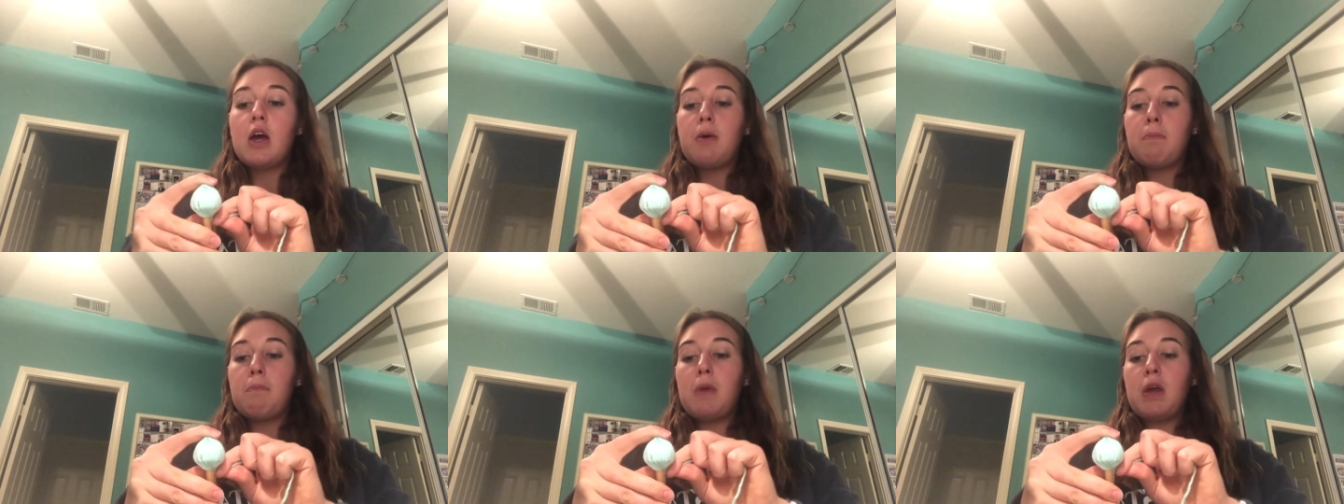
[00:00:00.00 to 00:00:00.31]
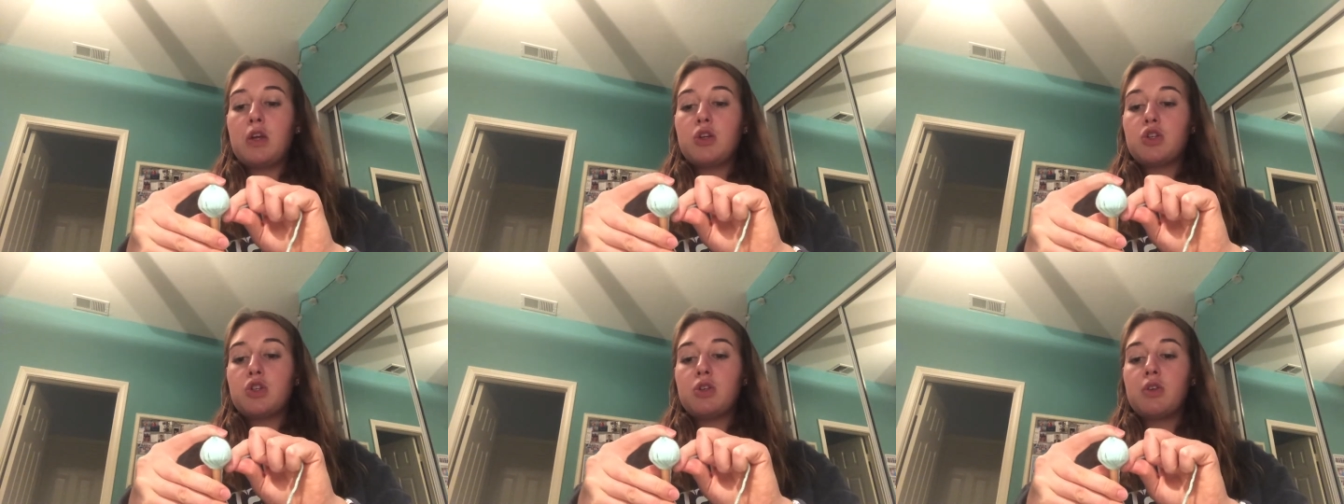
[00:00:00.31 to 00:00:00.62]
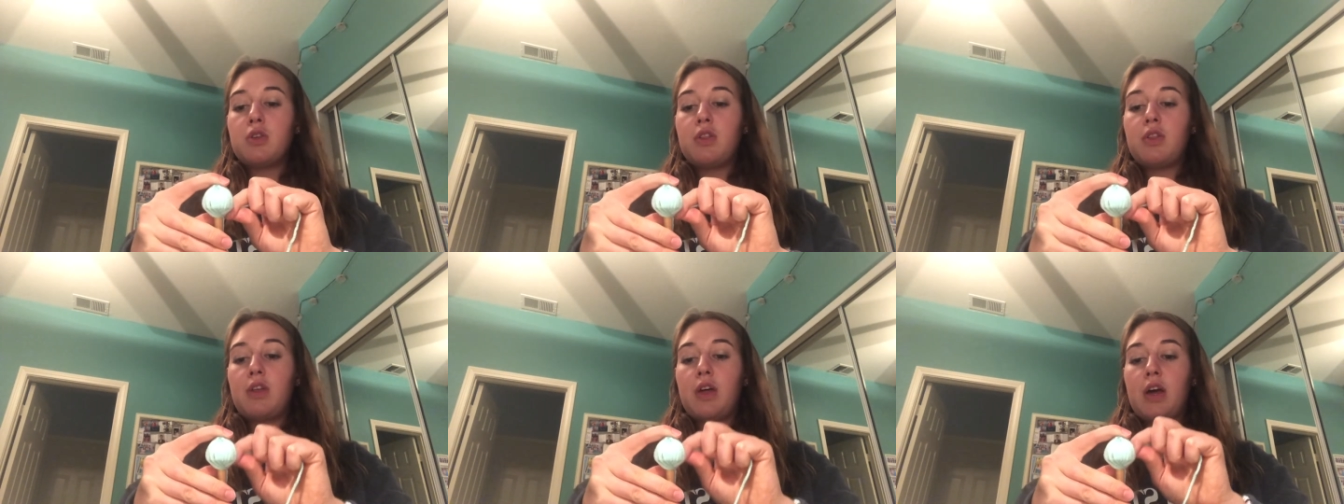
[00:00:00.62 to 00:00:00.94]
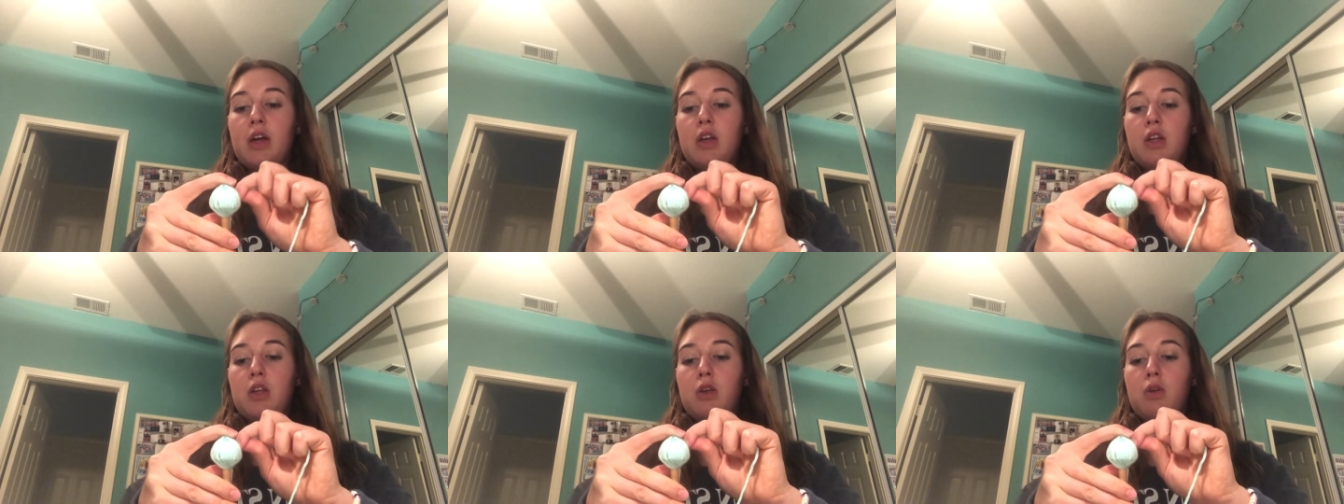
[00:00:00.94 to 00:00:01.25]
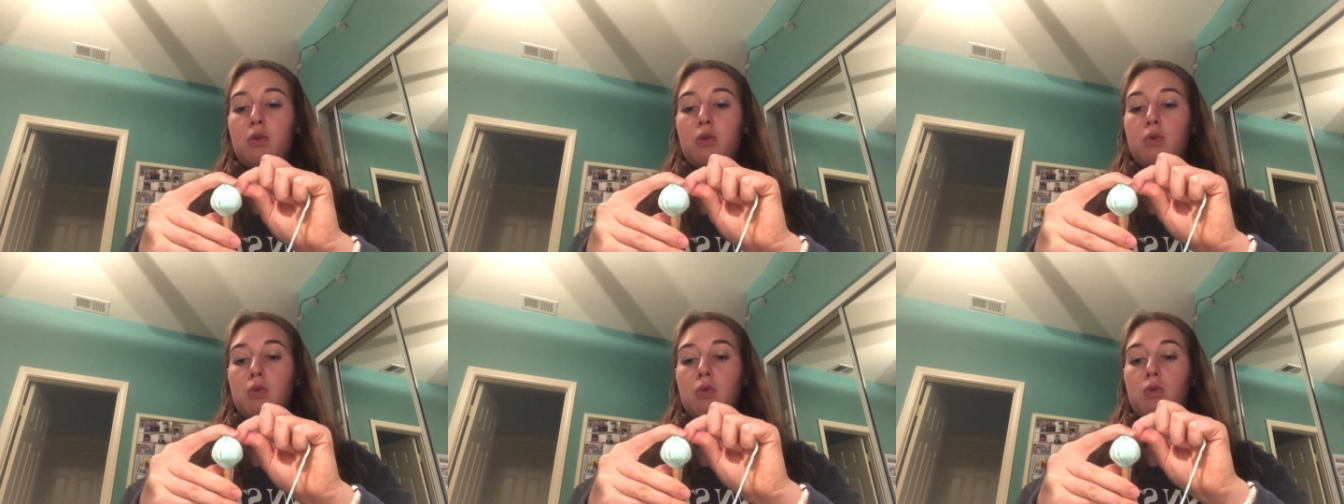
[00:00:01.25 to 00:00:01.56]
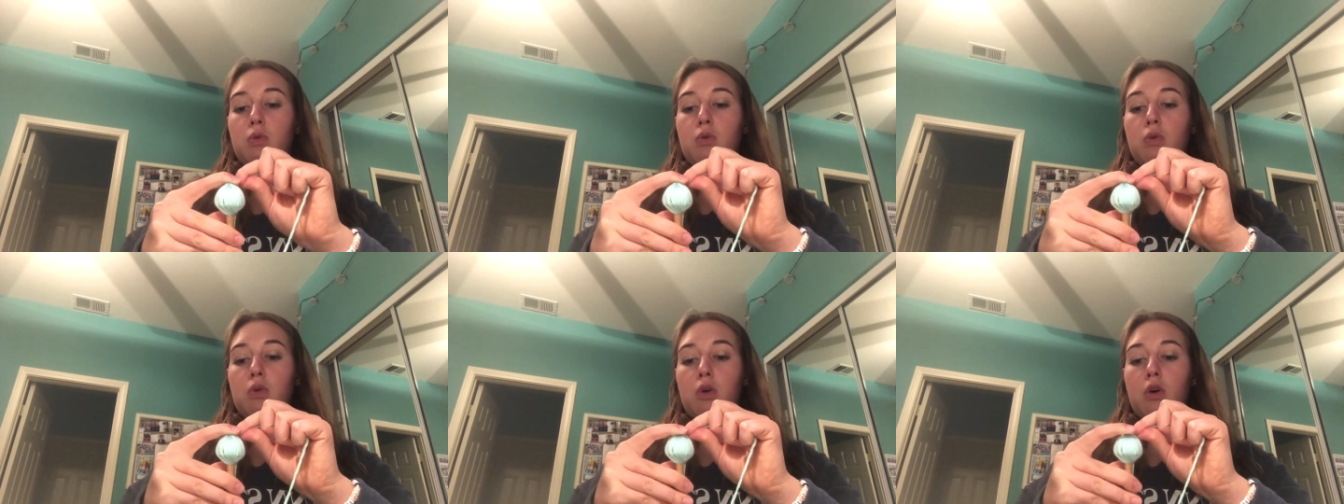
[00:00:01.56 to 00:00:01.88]
Make sure that
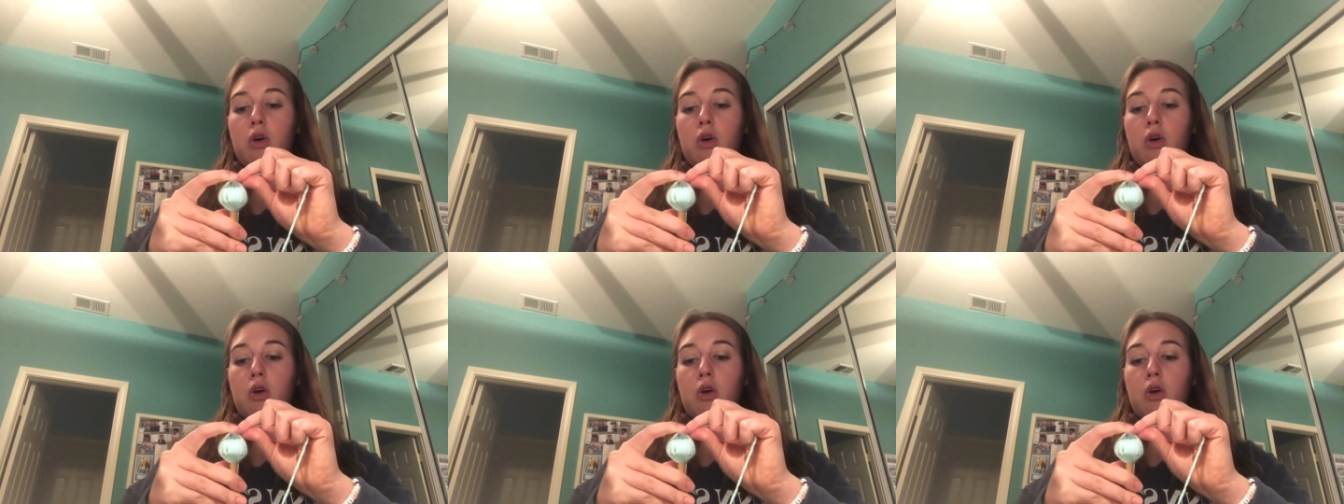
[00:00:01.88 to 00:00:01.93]
you